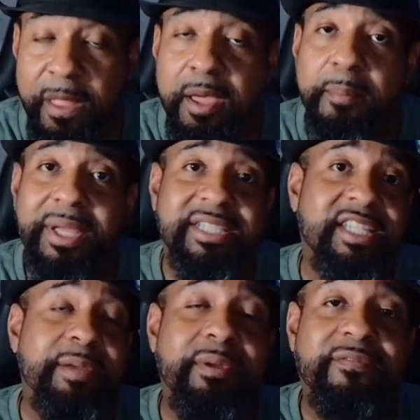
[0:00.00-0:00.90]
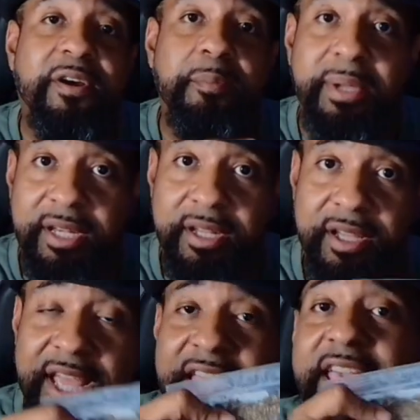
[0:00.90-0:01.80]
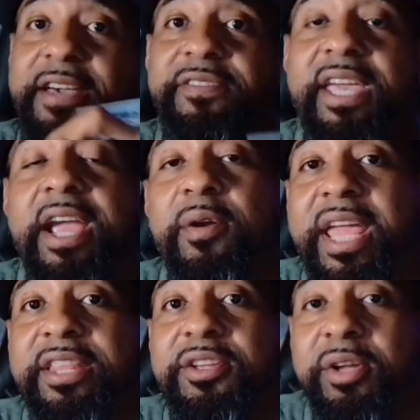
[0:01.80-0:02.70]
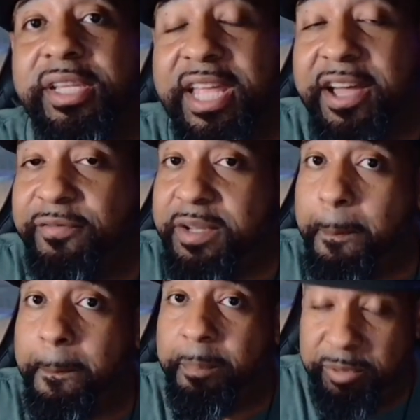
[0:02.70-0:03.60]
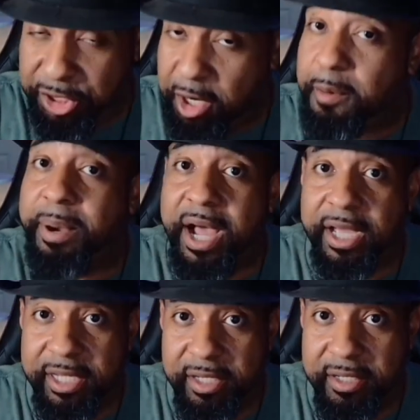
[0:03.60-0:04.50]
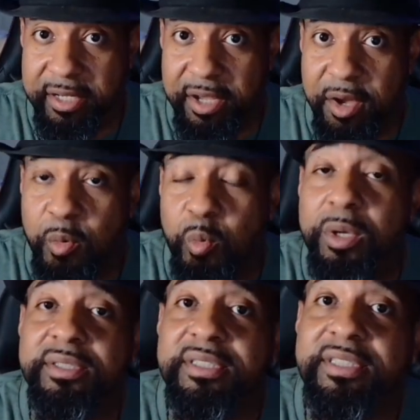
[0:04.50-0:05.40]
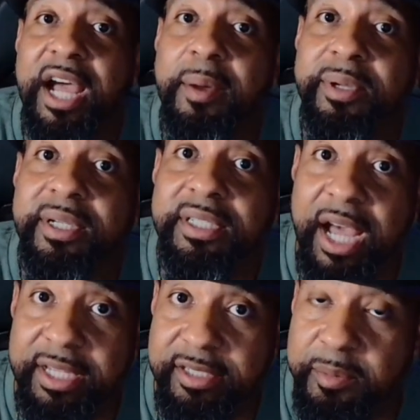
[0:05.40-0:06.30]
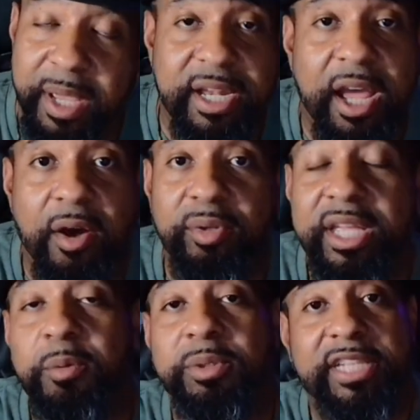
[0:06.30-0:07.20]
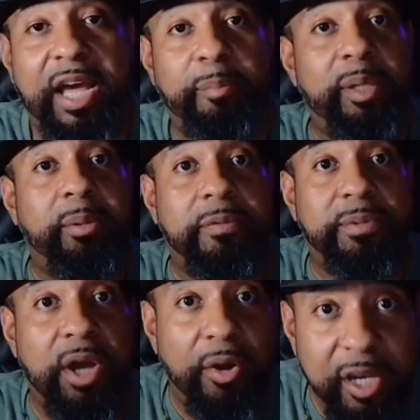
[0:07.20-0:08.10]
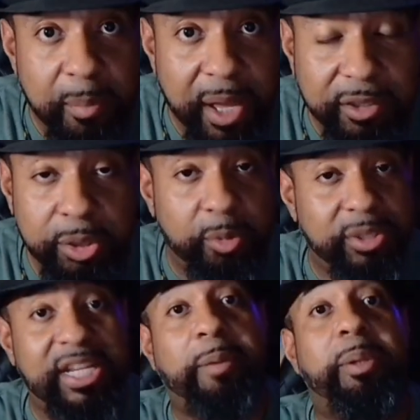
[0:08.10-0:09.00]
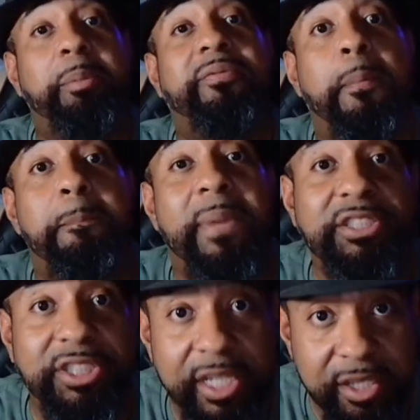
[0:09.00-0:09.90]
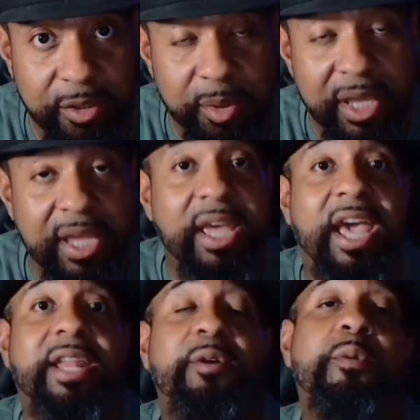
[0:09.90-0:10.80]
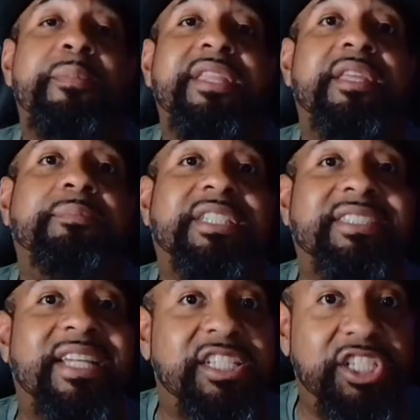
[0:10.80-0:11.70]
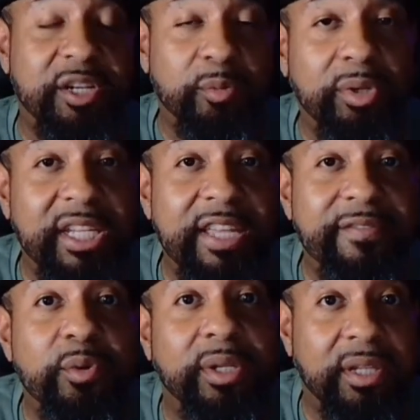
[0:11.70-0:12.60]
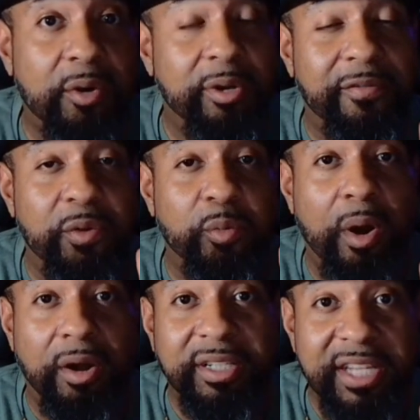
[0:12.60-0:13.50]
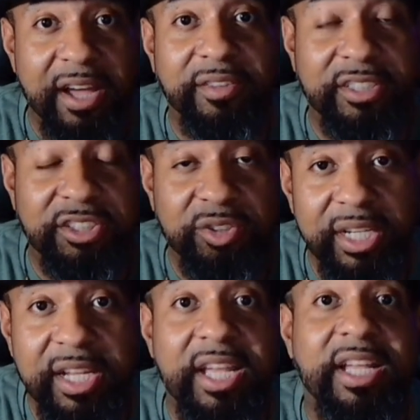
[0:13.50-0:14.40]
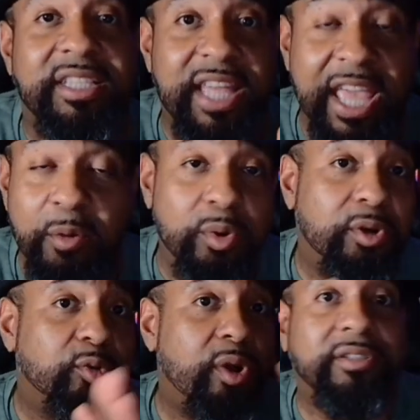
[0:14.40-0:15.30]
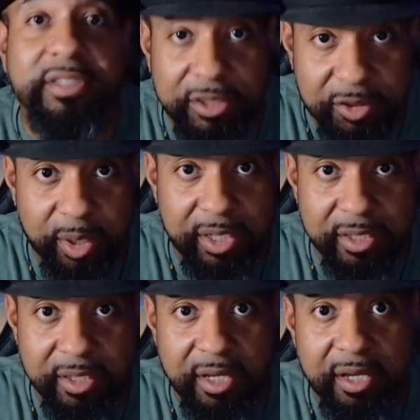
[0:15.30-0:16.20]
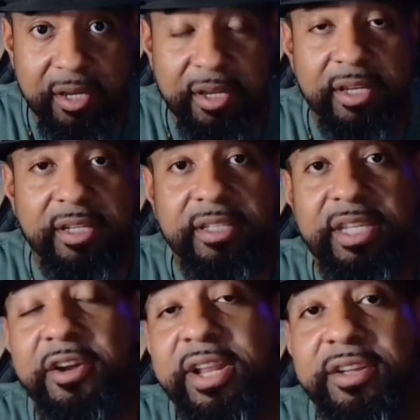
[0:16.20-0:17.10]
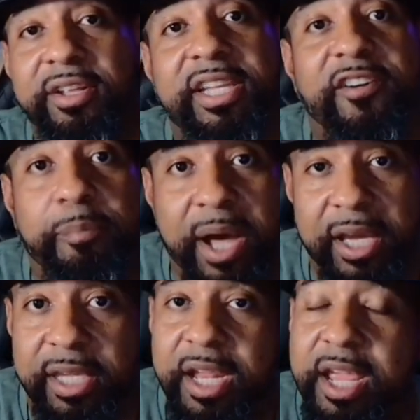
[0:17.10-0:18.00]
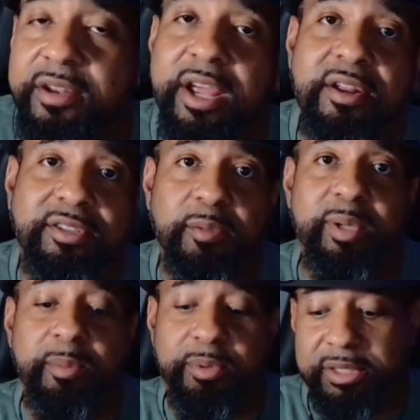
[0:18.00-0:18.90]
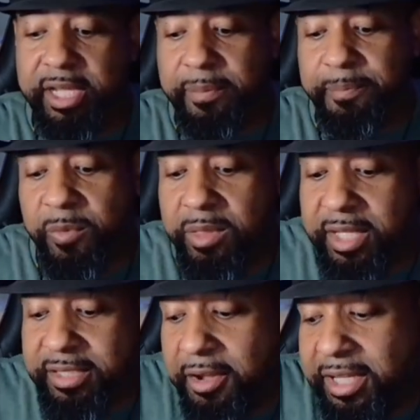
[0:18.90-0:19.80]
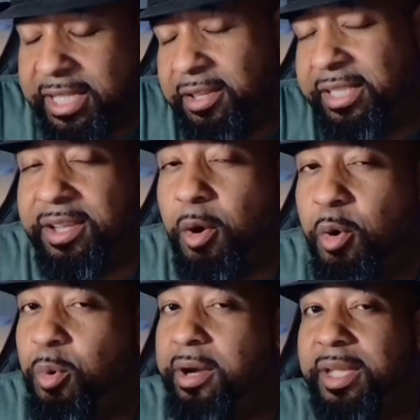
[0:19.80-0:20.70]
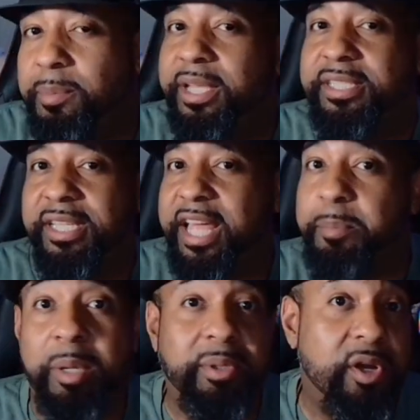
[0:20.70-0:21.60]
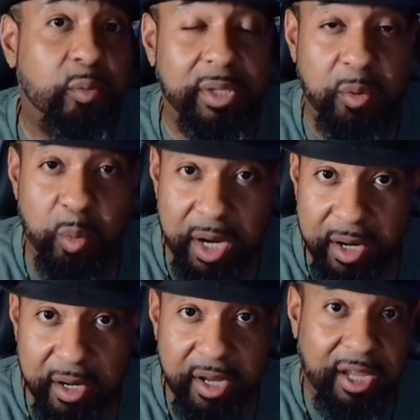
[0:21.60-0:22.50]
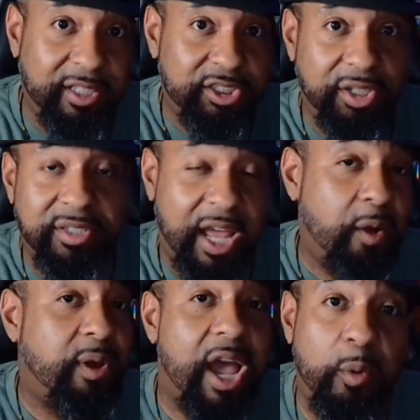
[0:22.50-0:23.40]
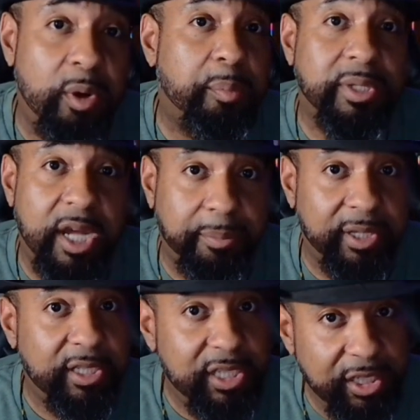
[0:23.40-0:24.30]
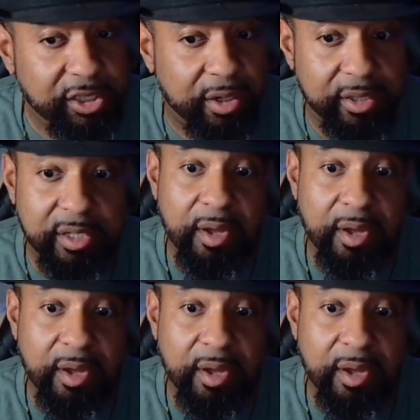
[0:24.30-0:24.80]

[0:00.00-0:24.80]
Because lemon verbena, if carried in your left shirt pocket, will stop gossip. And not only it will stop people from talking about you, it will stop people from mentioning you, and it will make them just in general leave you alone. If you walk down the street, they will cross the street carrying it in your left pocket. Now, I know some people say this is how you can tell this is old working, because a lot of people don't really wear shirts. I wear predominantly t-shirts.